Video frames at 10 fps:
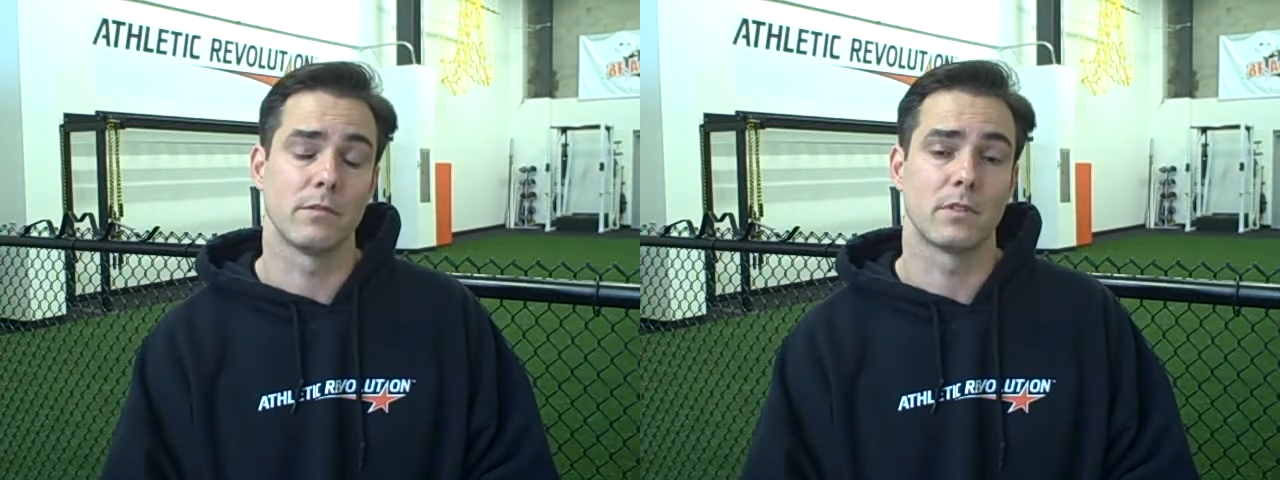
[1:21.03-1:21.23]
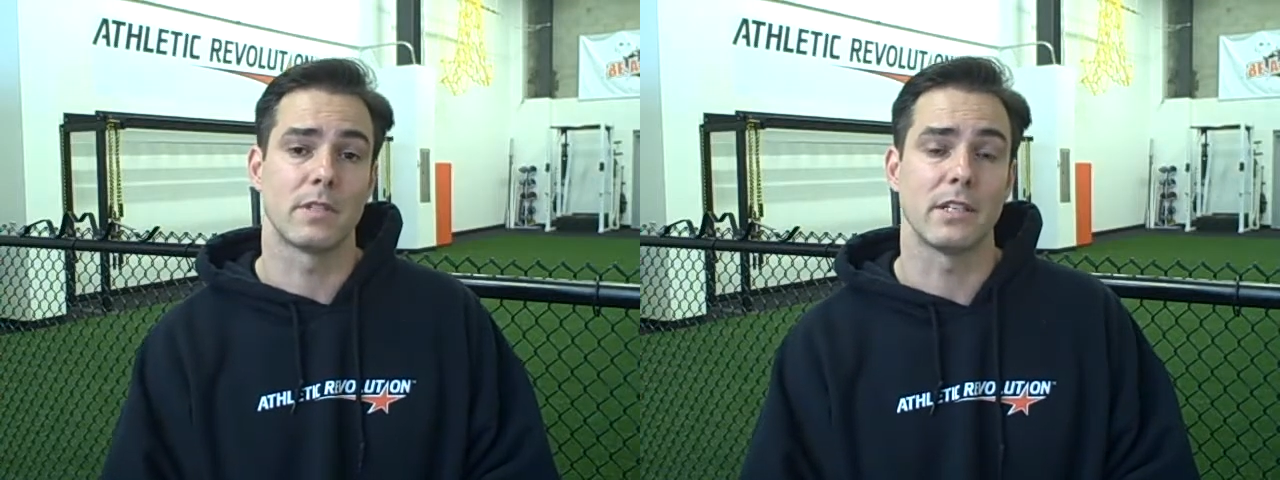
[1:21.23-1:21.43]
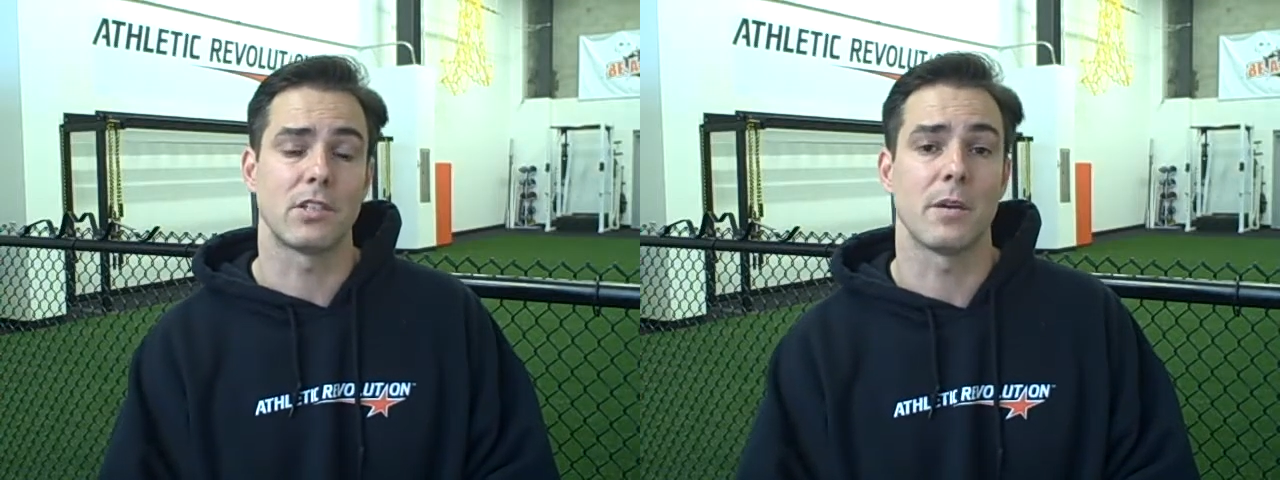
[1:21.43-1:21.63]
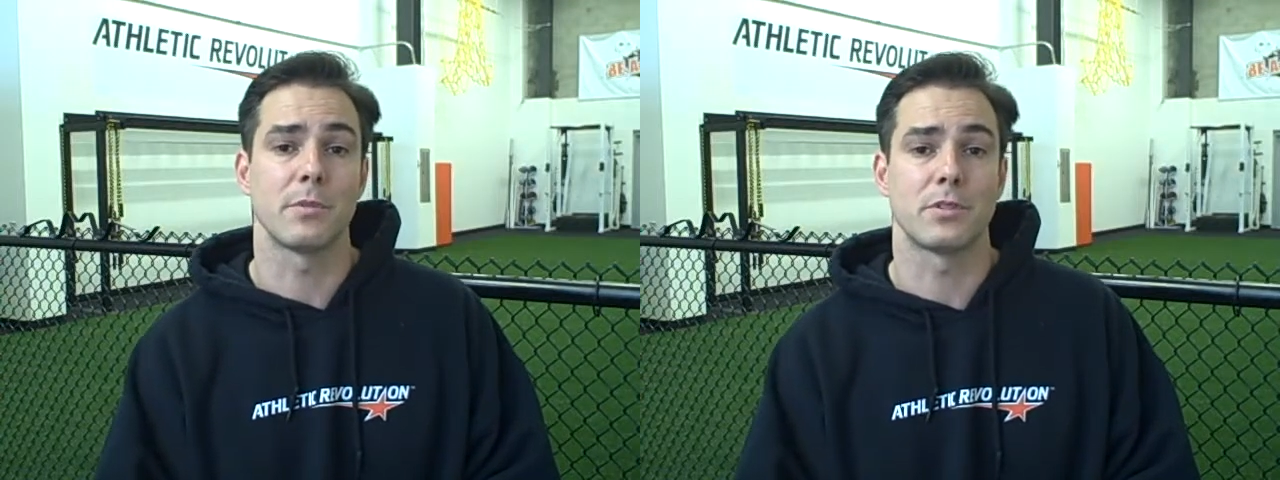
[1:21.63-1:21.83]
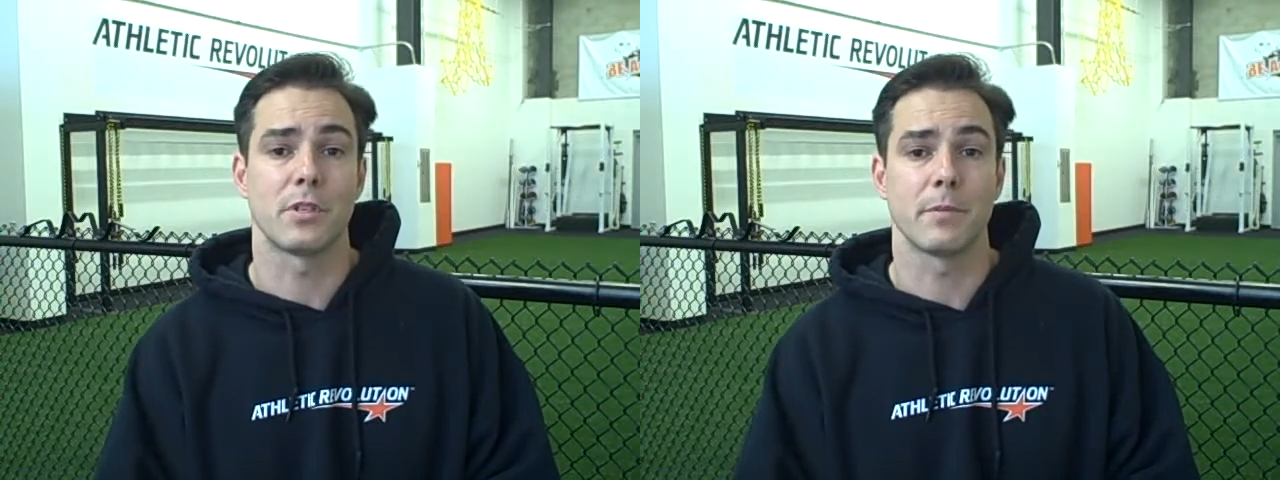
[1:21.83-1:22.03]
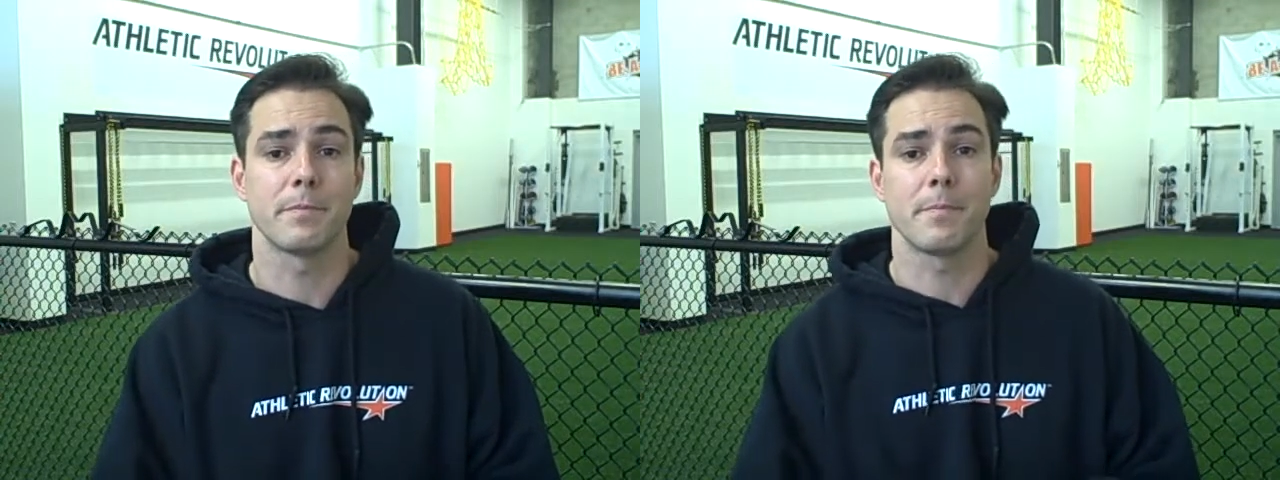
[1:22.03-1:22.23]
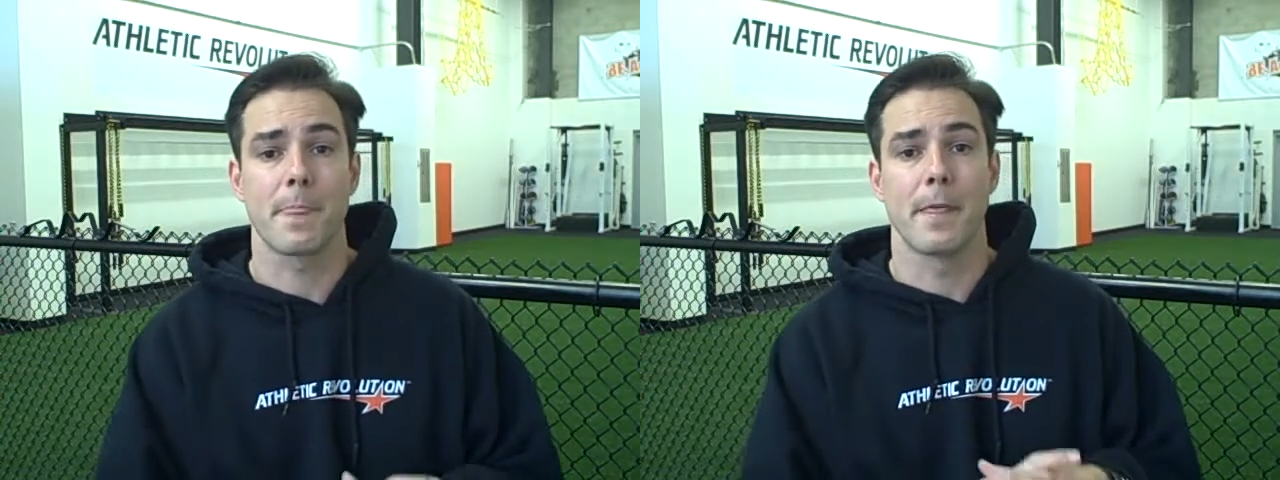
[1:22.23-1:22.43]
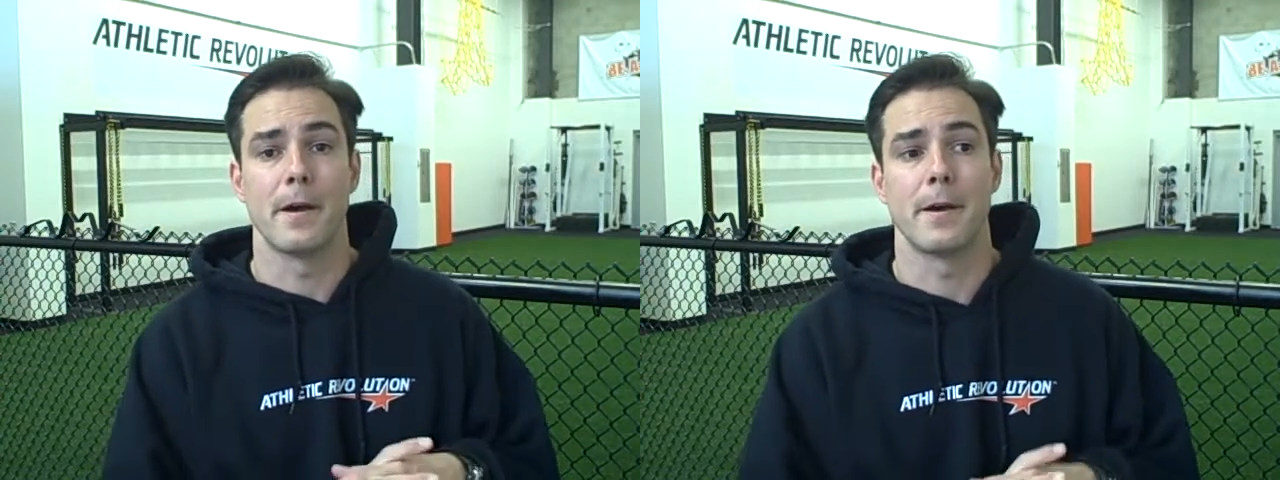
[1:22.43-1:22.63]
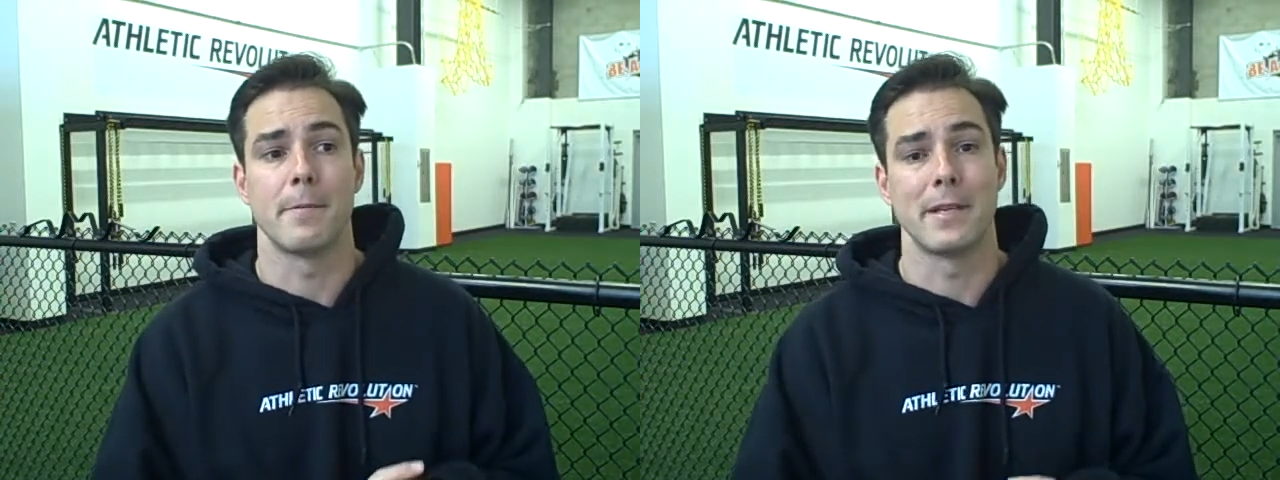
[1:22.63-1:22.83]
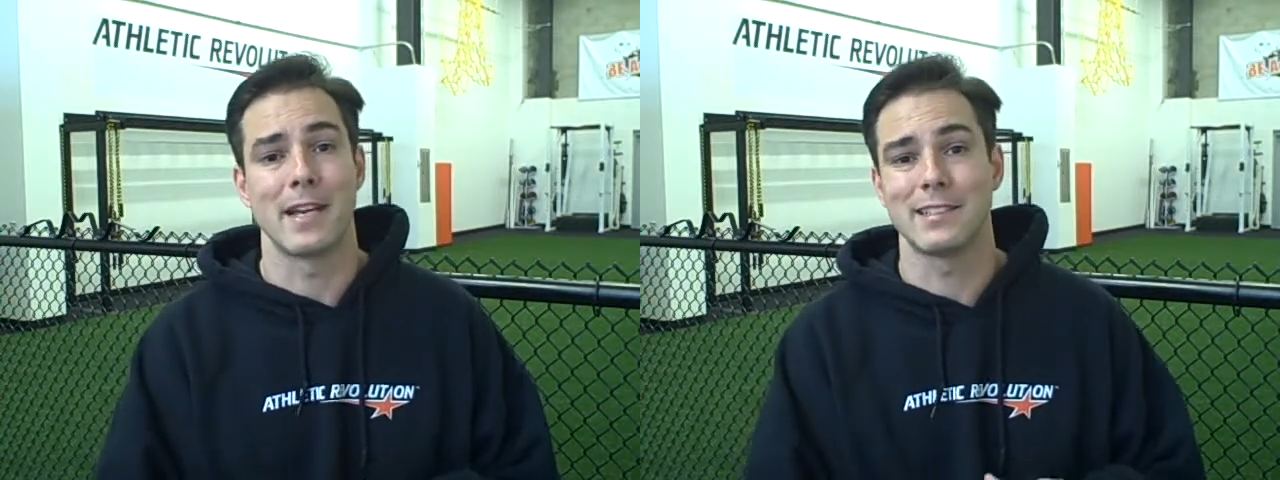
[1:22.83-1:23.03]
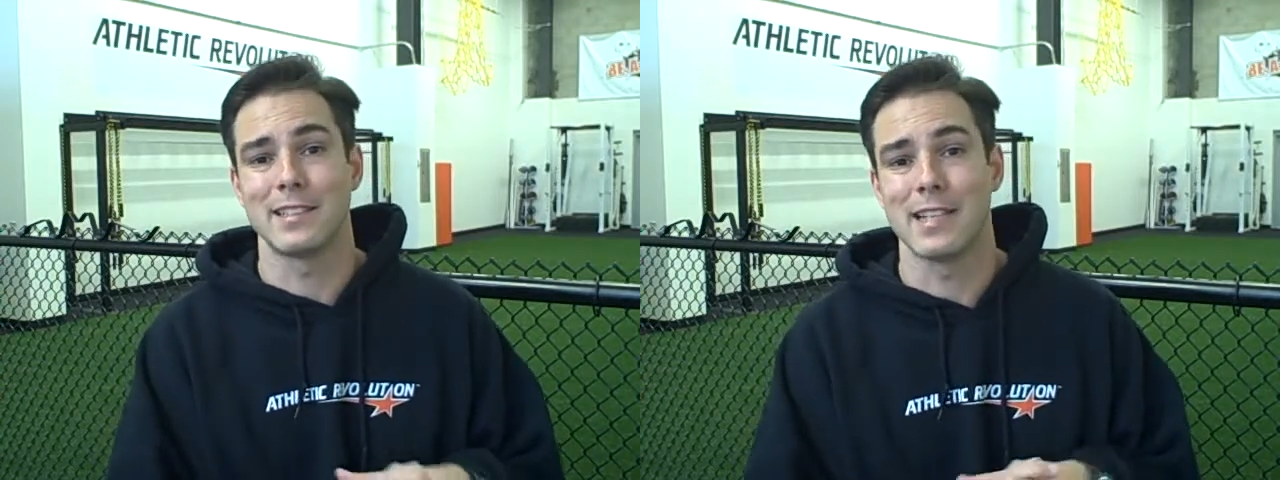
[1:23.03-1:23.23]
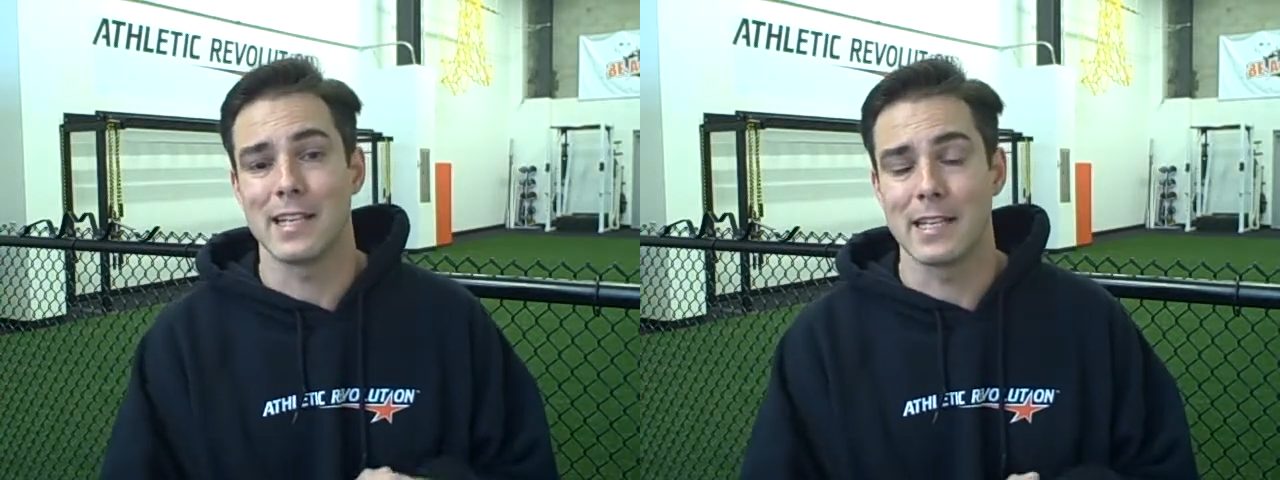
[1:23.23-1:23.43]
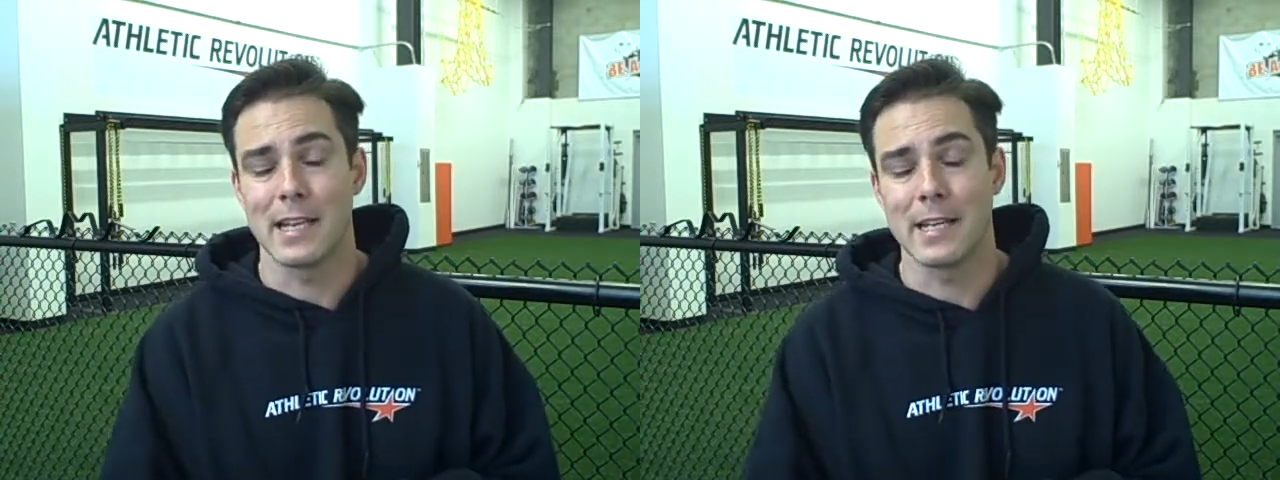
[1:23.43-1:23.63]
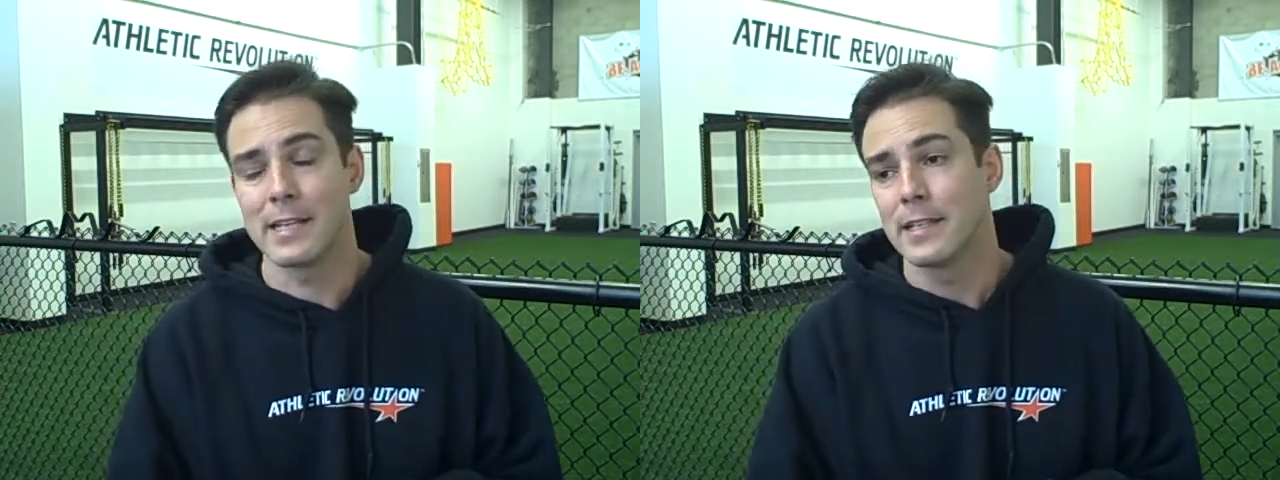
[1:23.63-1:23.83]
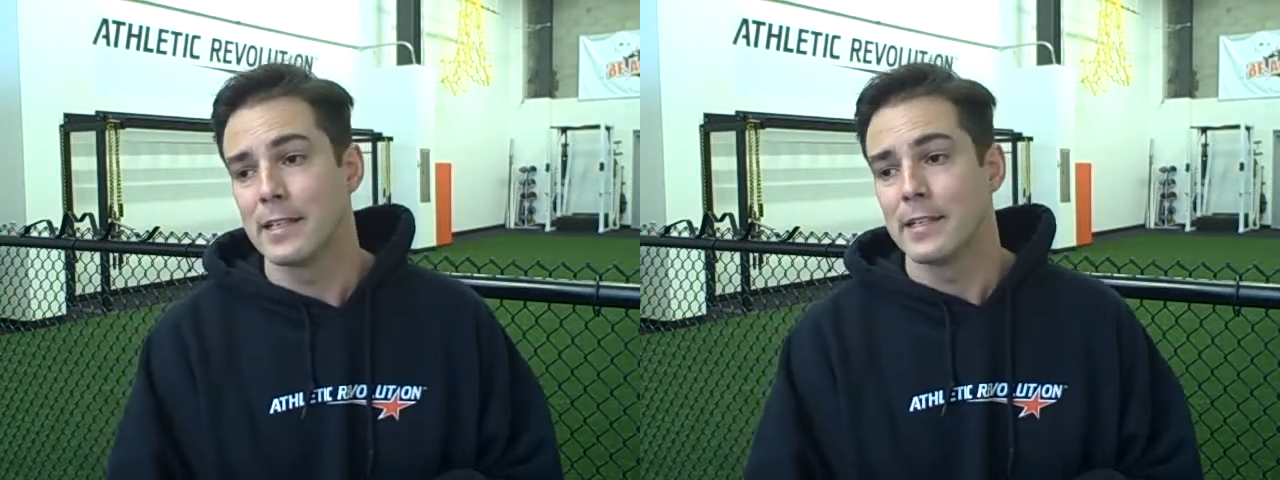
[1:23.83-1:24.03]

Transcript: state championship in 1988.